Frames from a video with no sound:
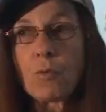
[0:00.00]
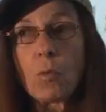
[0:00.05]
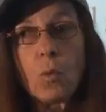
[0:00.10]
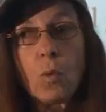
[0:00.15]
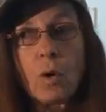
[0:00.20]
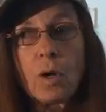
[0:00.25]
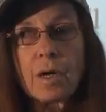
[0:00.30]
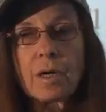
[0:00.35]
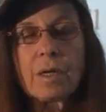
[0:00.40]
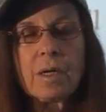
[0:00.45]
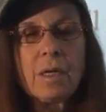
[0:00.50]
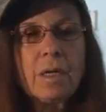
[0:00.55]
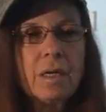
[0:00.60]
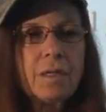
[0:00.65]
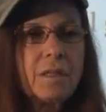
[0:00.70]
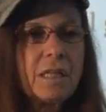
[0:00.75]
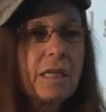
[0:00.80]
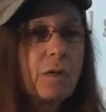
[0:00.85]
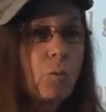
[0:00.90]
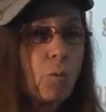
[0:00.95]
for
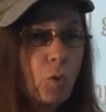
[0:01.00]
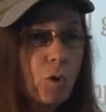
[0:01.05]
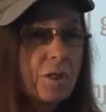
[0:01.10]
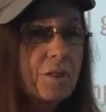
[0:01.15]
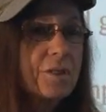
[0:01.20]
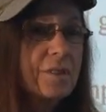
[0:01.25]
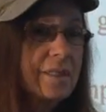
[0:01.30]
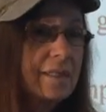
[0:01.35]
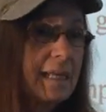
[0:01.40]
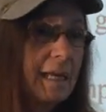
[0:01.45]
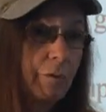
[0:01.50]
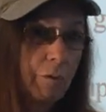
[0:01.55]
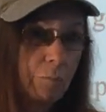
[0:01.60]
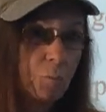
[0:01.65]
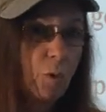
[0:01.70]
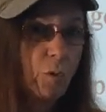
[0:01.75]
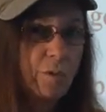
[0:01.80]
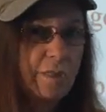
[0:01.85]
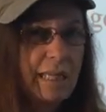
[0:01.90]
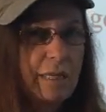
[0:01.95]
the awards
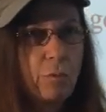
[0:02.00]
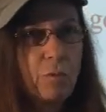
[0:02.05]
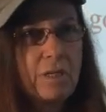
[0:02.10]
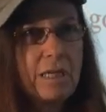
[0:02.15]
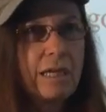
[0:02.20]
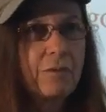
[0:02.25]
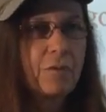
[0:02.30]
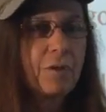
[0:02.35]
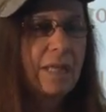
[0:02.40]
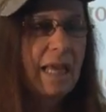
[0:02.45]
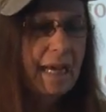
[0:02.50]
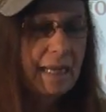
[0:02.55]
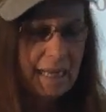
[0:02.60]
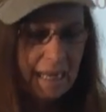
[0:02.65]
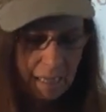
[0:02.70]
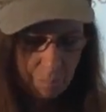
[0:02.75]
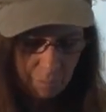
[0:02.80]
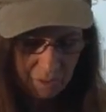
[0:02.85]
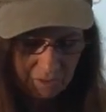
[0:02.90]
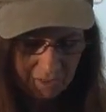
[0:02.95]
ceremony, whenever that
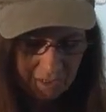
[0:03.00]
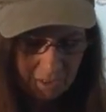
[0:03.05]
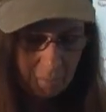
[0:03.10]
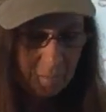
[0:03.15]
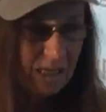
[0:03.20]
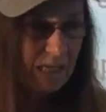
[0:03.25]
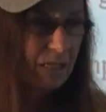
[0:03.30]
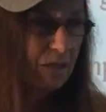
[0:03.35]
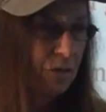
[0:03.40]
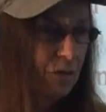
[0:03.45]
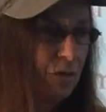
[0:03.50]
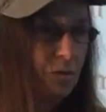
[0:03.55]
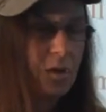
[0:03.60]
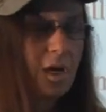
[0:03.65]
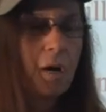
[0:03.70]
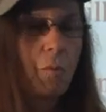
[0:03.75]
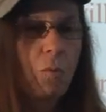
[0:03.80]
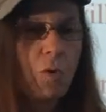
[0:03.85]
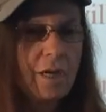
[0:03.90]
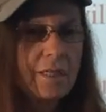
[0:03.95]
happens to be. You do
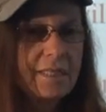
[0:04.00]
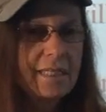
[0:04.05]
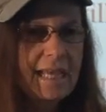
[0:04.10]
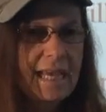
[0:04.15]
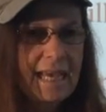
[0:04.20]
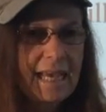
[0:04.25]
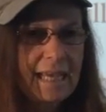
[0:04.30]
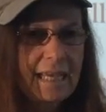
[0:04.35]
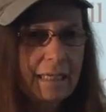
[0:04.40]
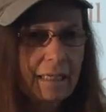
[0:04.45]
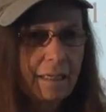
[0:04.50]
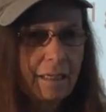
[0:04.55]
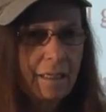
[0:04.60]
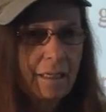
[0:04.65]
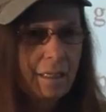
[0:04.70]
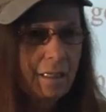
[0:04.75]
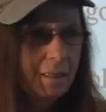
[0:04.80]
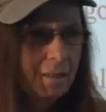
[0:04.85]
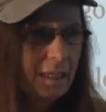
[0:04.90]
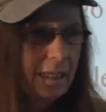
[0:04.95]
not want to hang
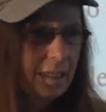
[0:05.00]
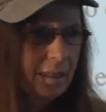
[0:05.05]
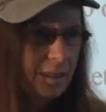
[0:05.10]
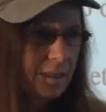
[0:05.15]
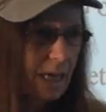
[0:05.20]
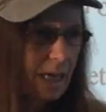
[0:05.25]
the